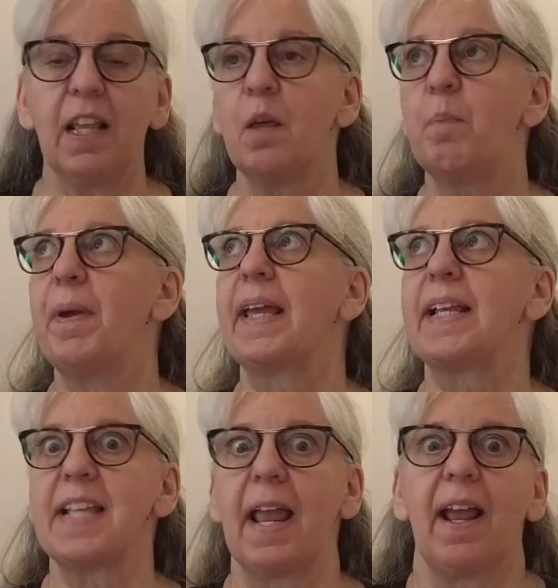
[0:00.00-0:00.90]
The big
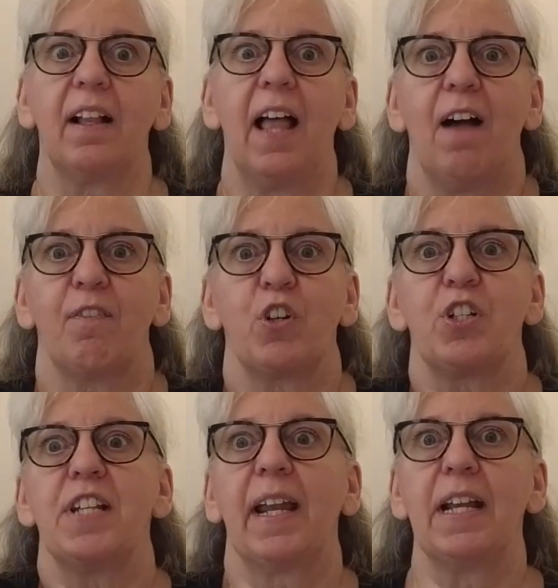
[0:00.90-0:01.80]
exhale after
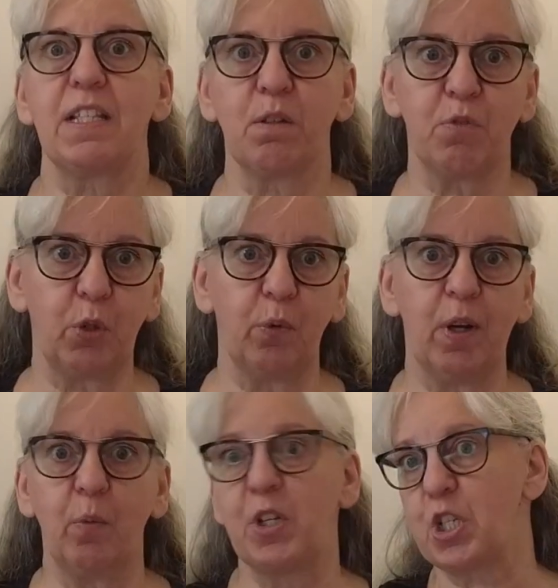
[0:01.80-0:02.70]
decades of
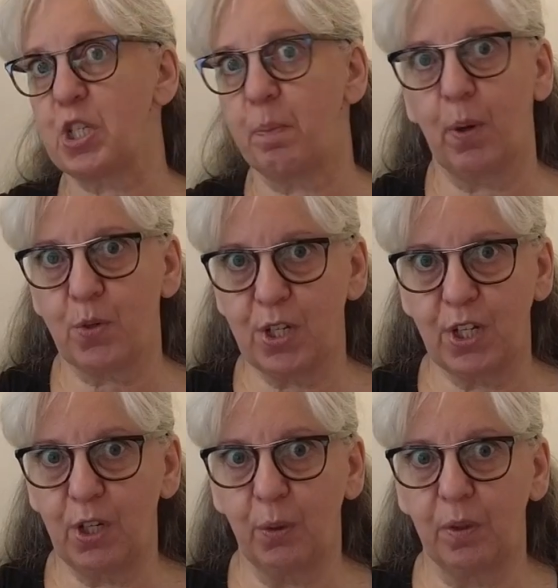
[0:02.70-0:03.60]
doing what you're supposed to
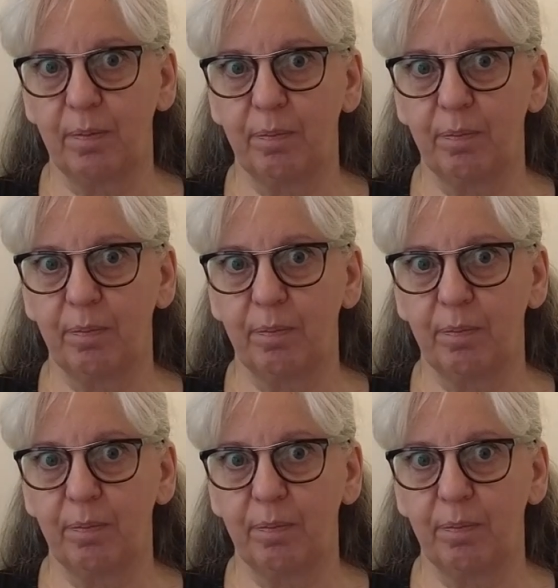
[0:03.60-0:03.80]
do.